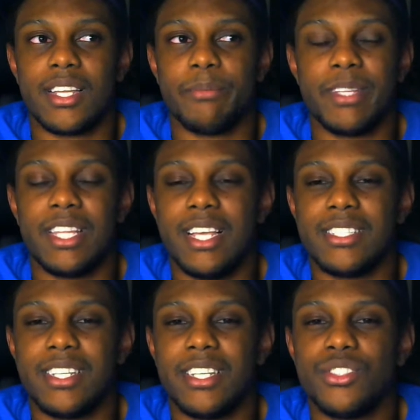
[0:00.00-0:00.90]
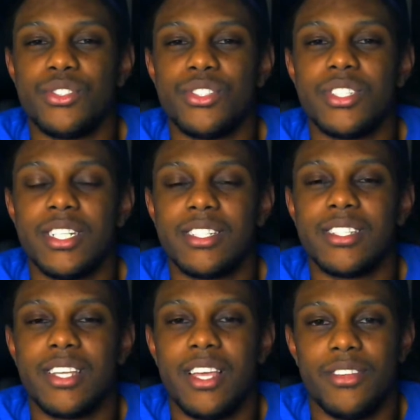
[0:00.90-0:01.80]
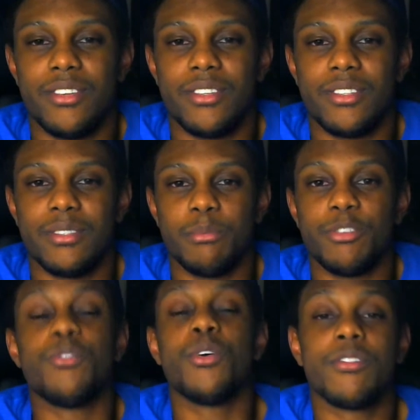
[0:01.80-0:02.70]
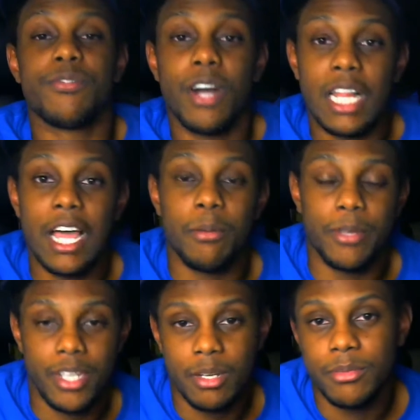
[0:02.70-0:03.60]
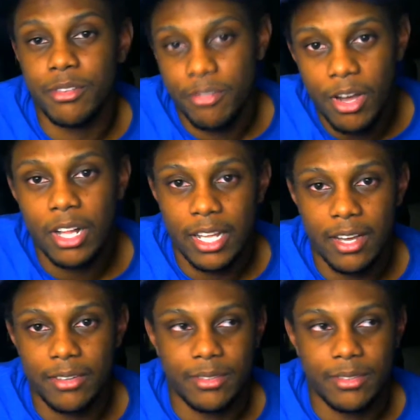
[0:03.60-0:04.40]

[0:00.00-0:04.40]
Bethesda, get your shit together before Fallout becomes a Fallout,